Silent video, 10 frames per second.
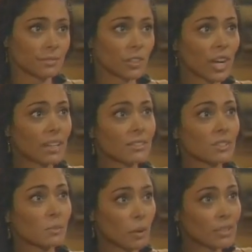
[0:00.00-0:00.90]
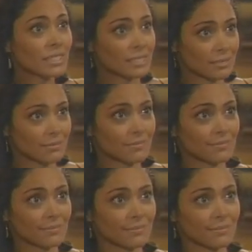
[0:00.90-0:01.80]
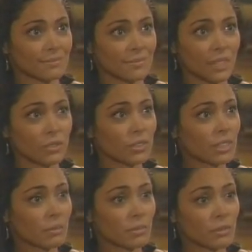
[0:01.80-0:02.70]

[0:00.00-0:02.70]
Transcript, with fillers: You're Alan Spaulding. I knew your name